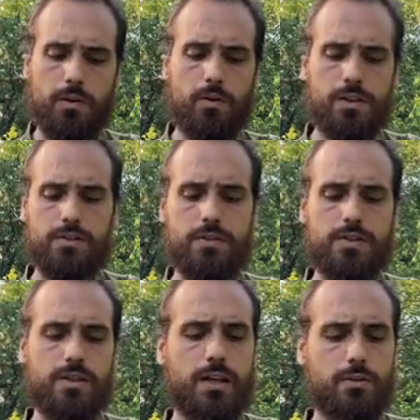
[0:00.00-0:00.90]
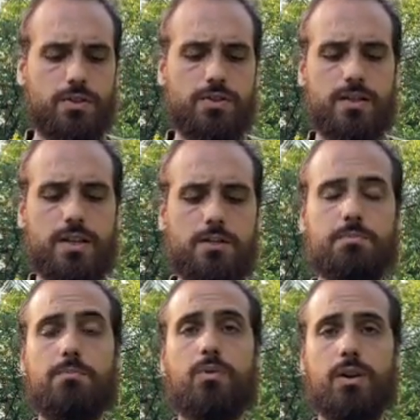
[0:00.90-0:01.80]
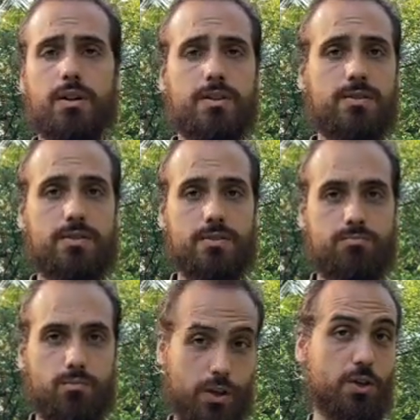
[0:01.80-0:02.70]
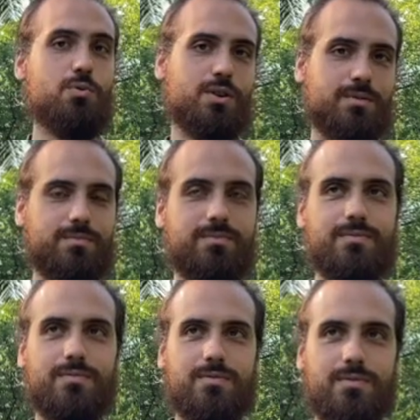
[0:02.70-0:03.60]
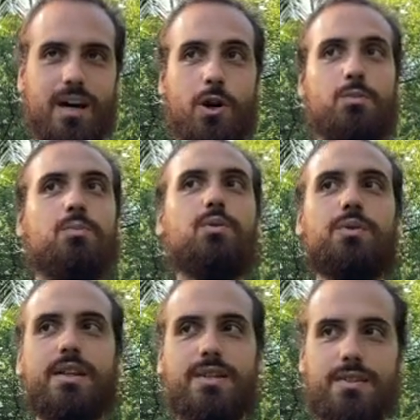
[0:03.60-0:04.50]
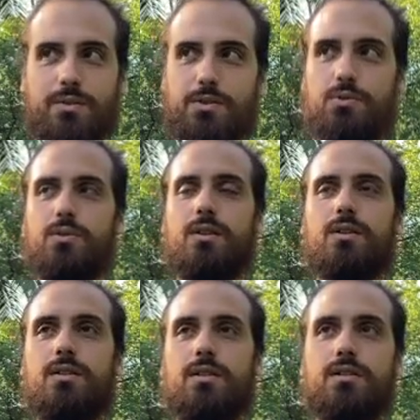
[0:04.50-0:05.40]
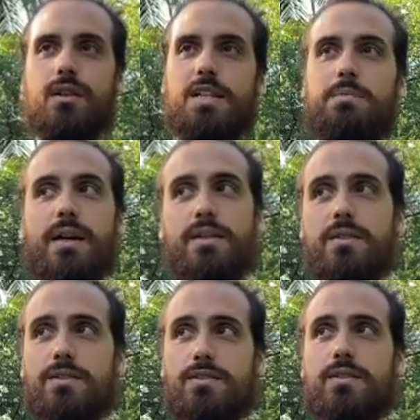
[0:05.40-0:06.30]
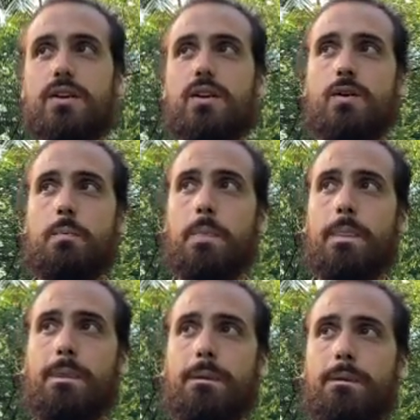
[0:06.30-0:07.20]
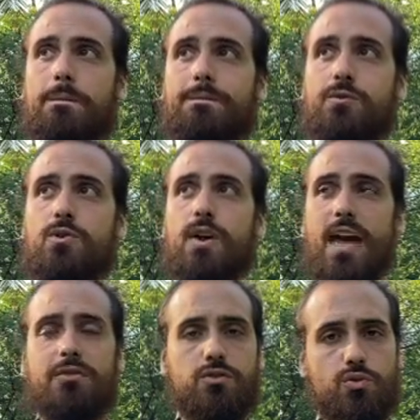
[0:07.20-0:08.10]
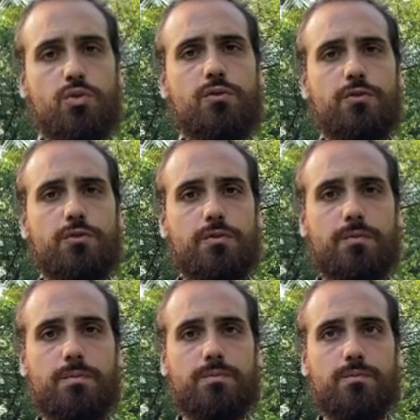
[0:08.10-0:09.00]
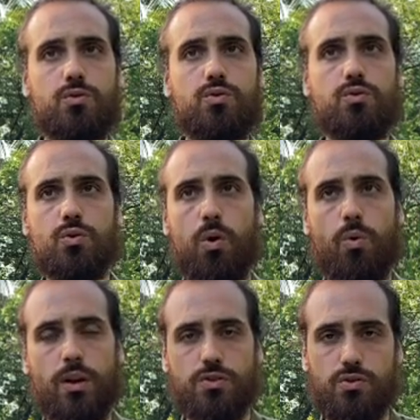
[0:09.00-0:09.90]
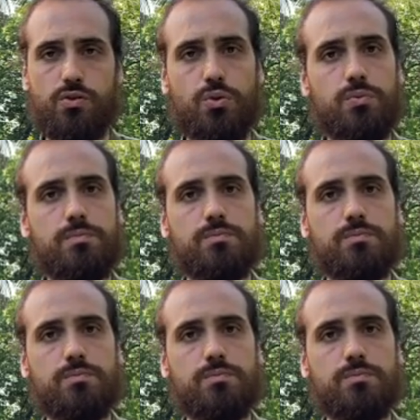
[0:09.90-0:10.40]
On this first line, what she's saying is what you are outpouring, let's say, what you are expecting is to have truth, to know what's true,